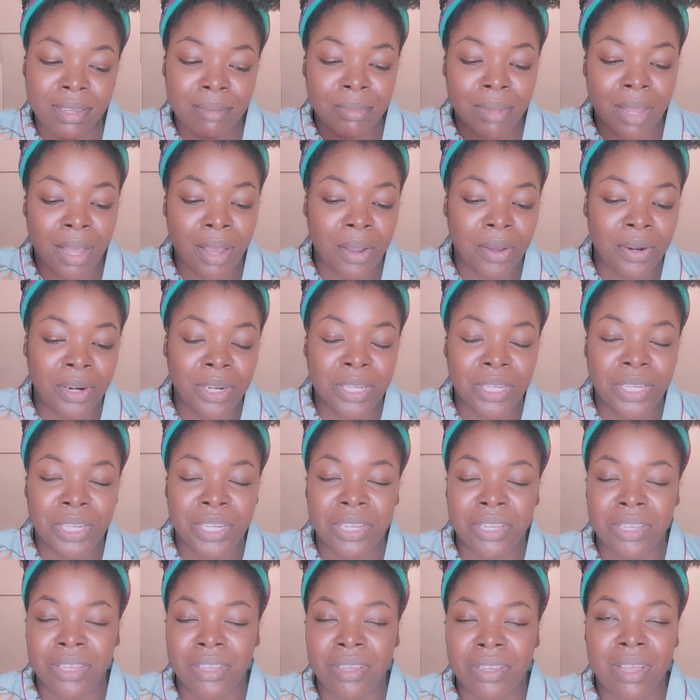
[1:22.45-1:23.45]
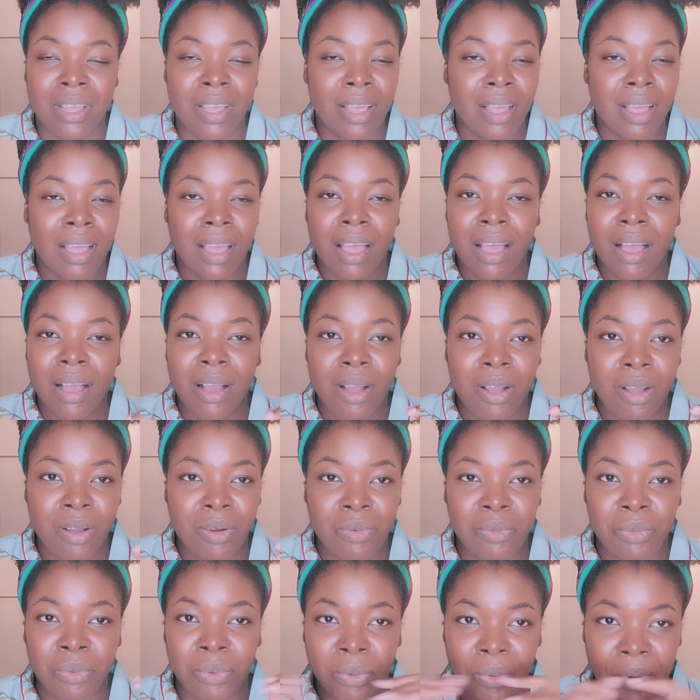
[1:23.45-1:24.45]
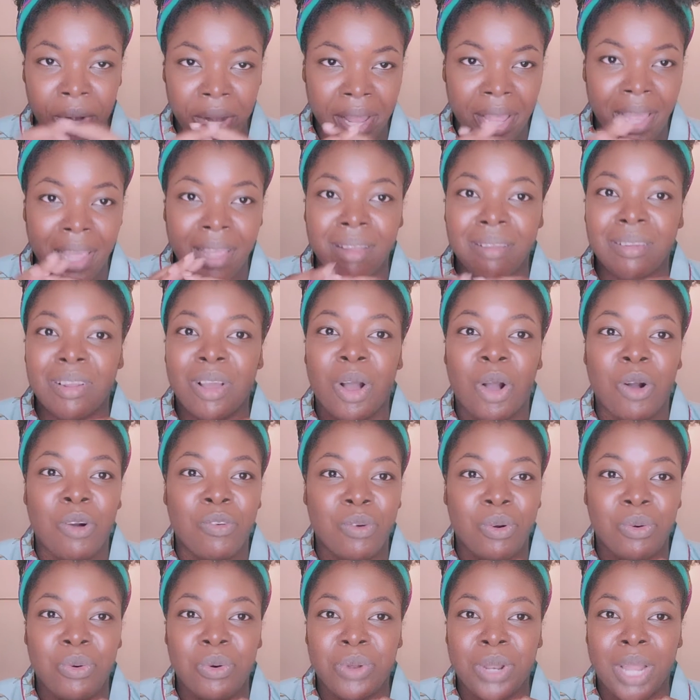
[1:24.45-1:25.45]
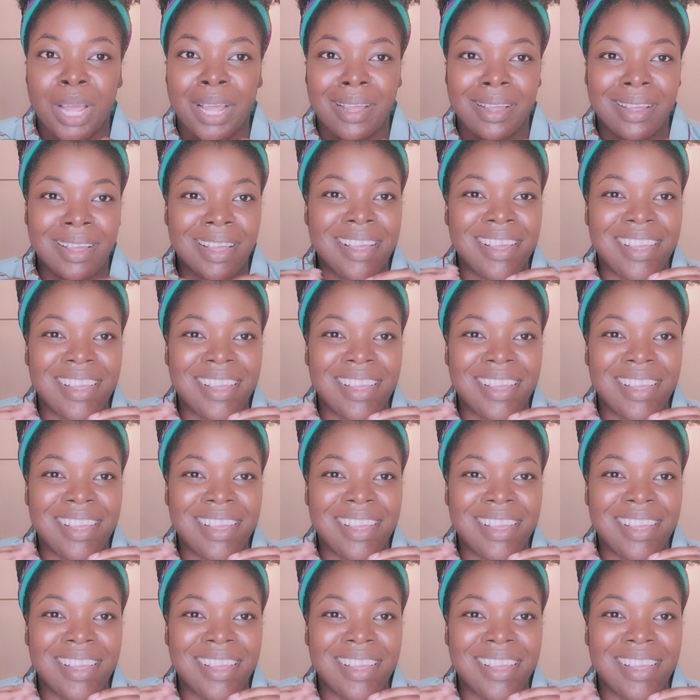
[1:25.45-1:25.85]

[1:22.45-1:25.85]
I'm not going to just rant or like